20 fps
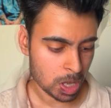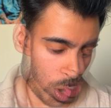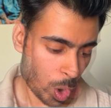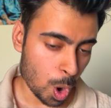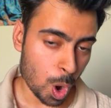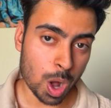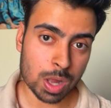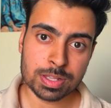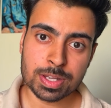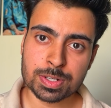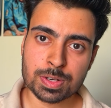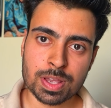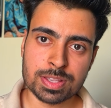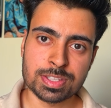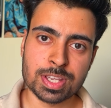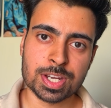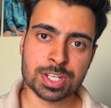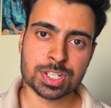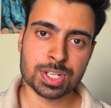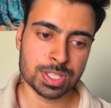All the
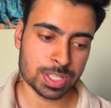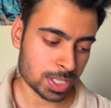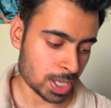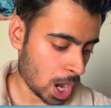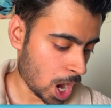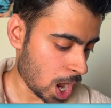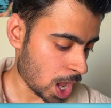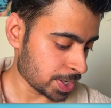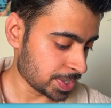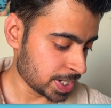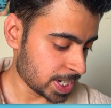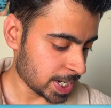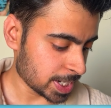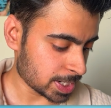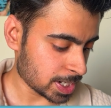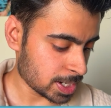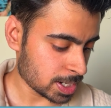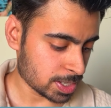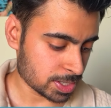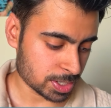transactions are
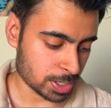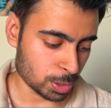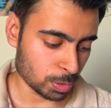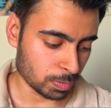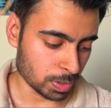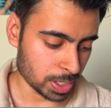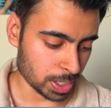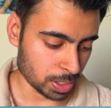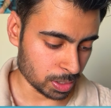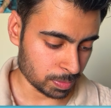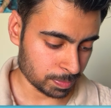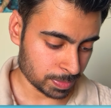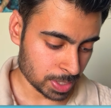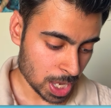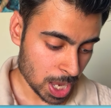neatly listed over here.